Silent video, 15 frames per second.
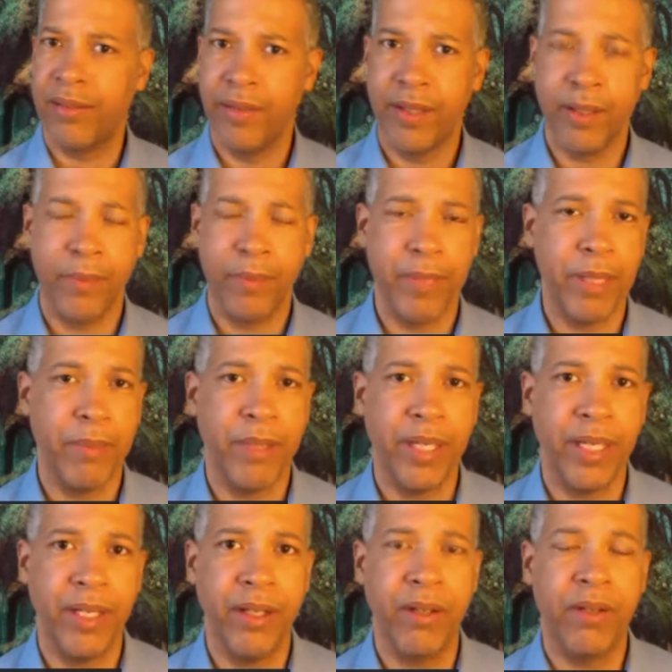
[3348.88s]
There may
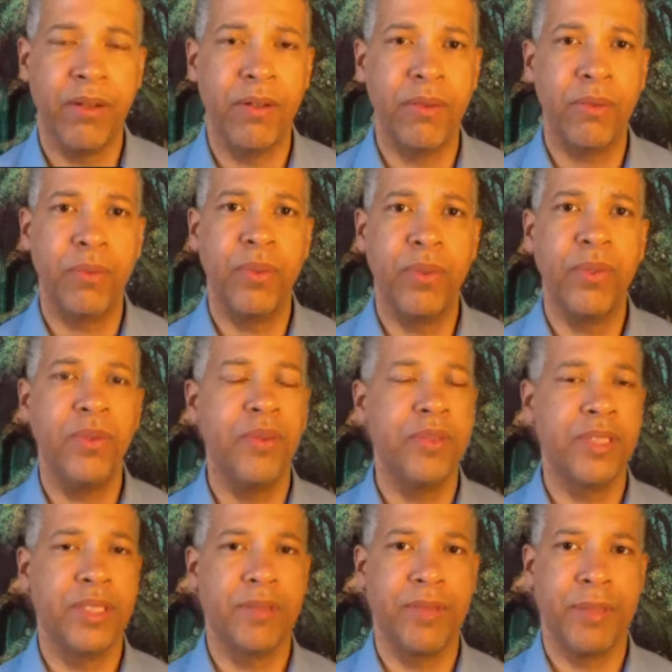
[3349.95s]
be old wounds
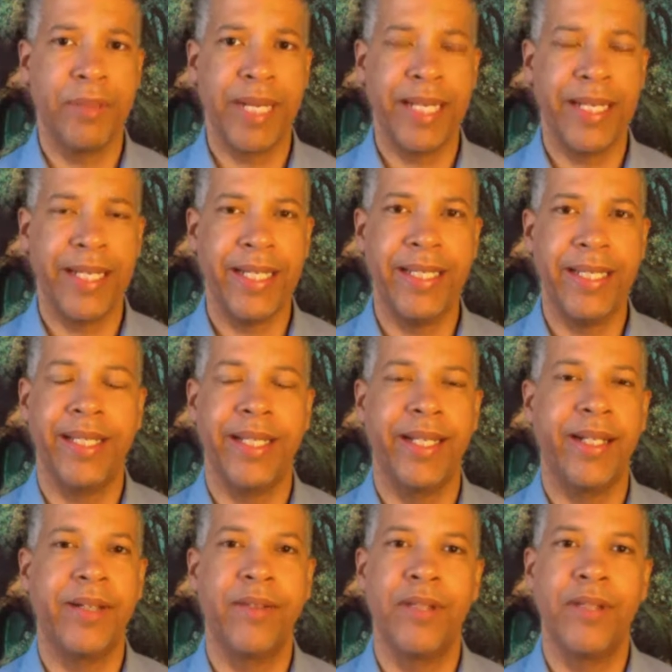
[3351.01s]
that we might need to
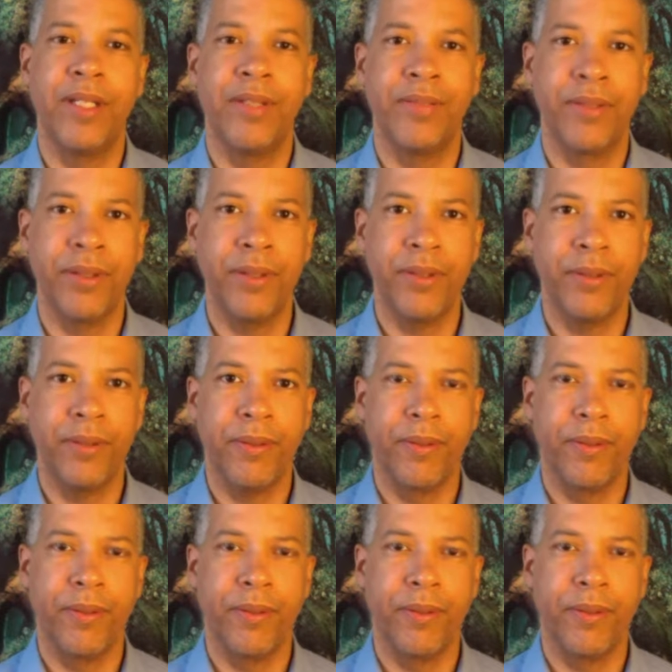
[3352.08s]
let go of too.